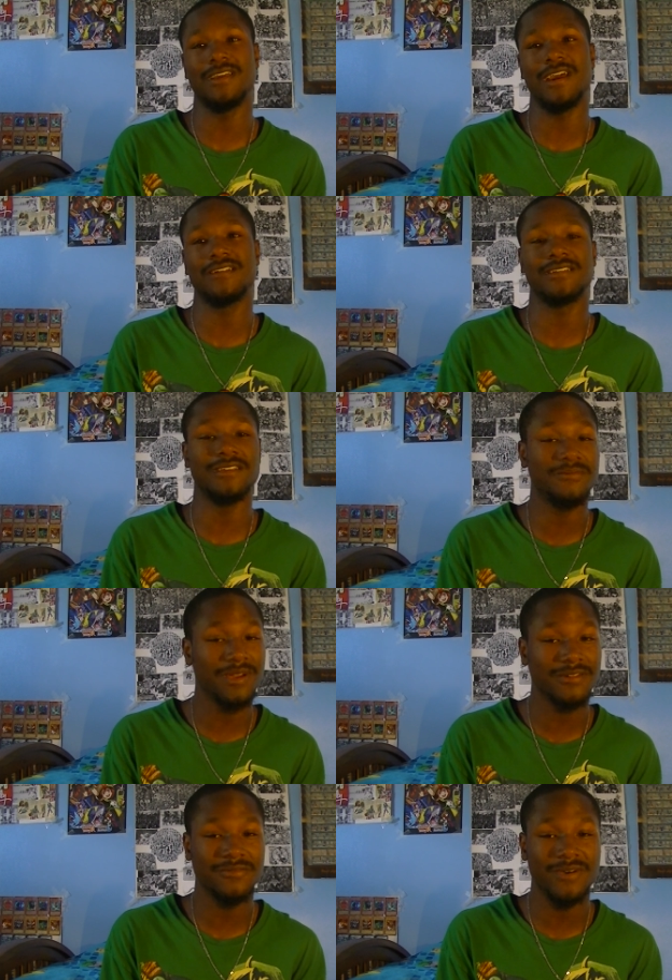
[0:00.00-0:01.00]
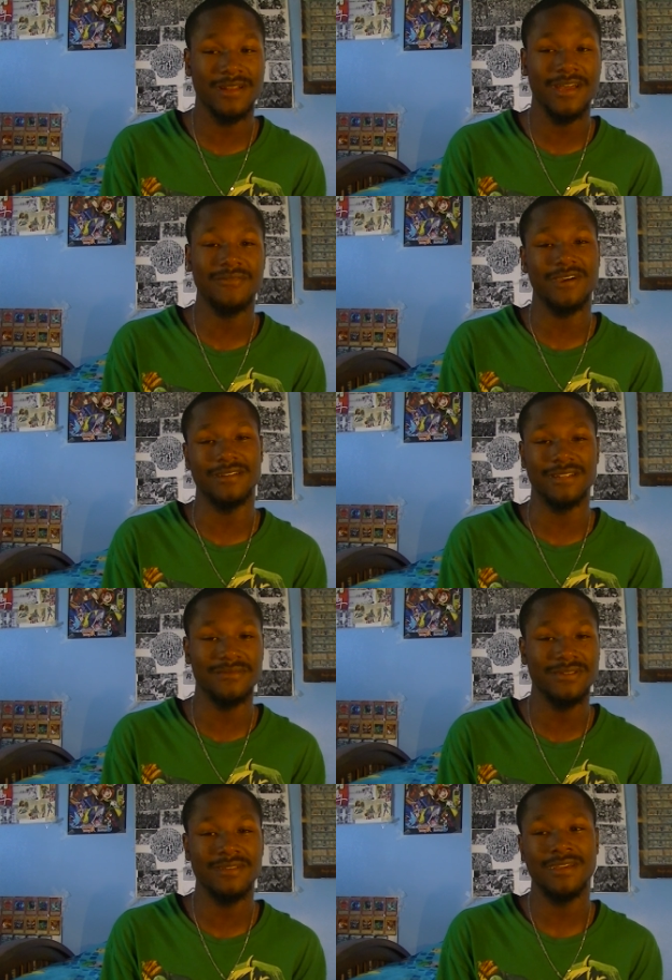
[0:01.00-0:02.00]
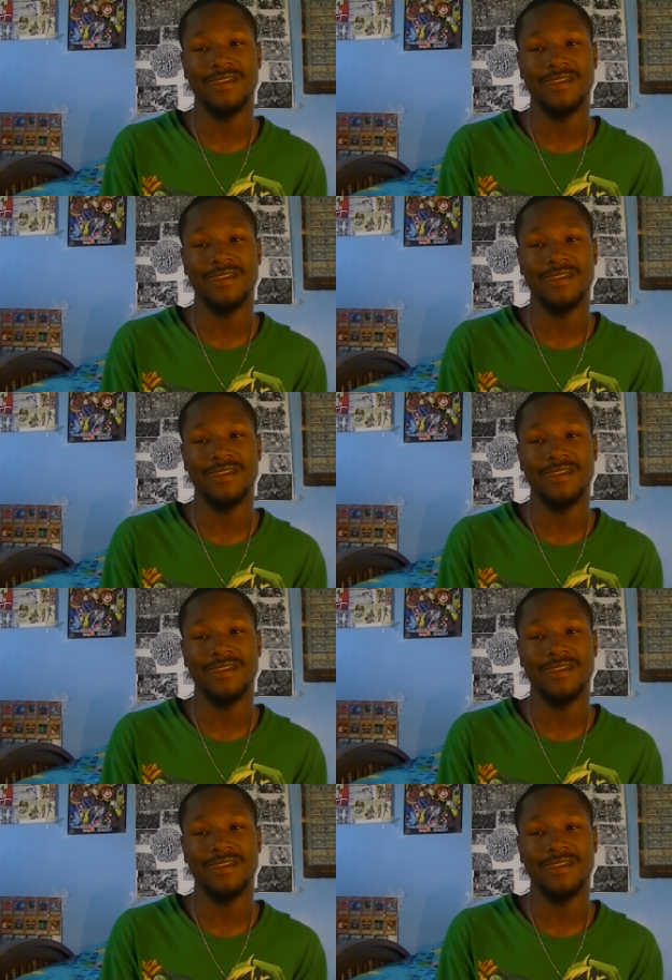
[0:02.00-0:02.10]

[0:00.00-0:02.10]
It has an impact on my life. I love it.